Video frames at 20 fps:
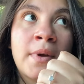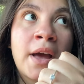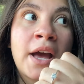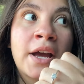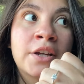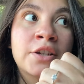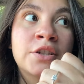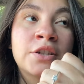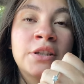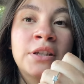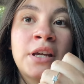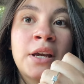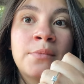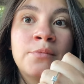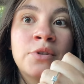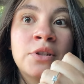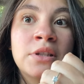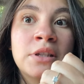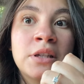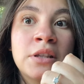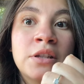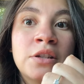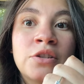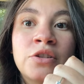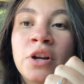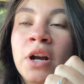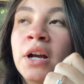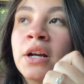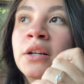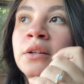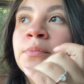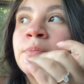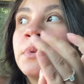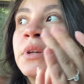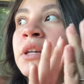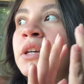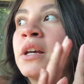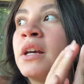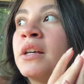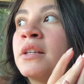actually. I'm just in the truck
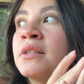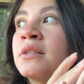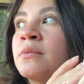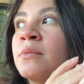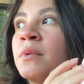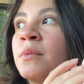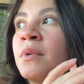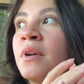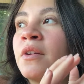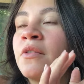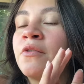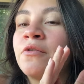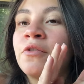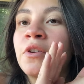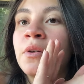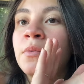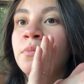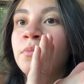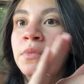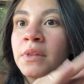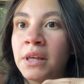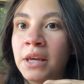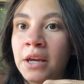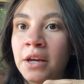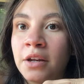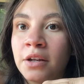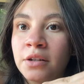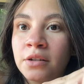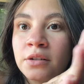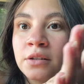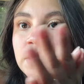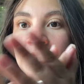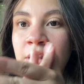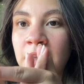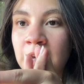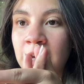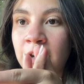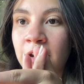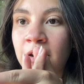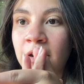because we went from there to
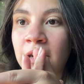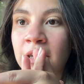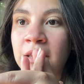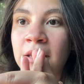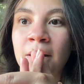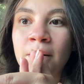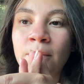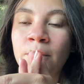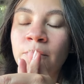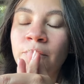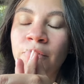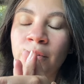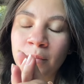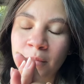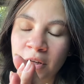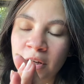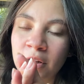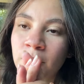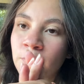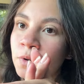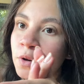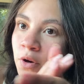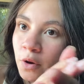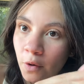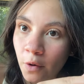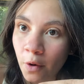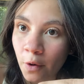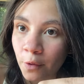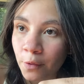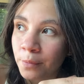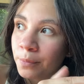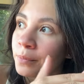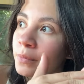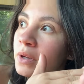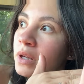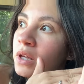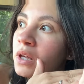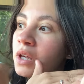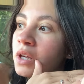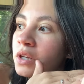there and then from here we'll go home.
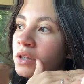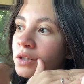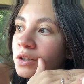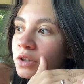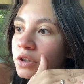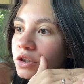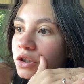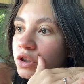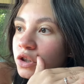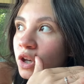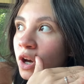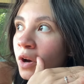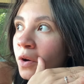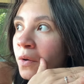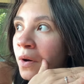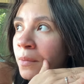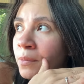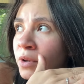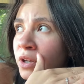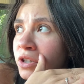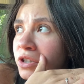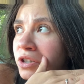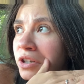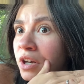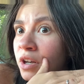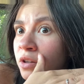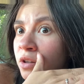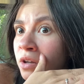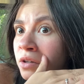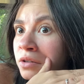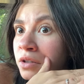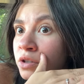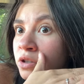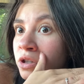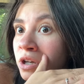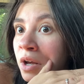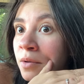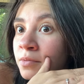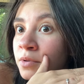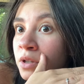So I'm not sure how long this
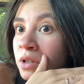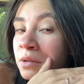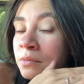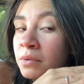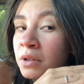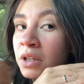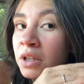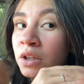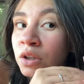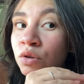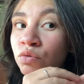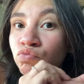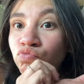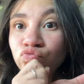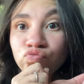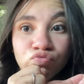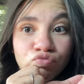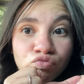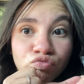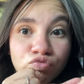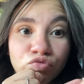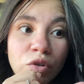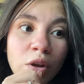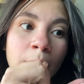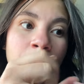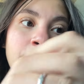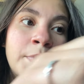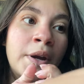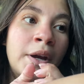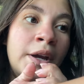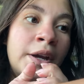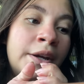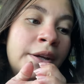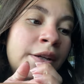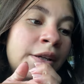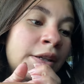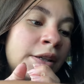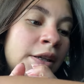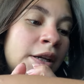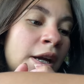job's gonna be, but
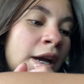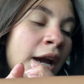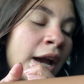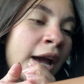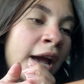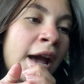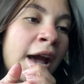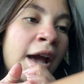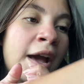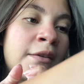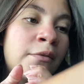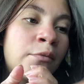I have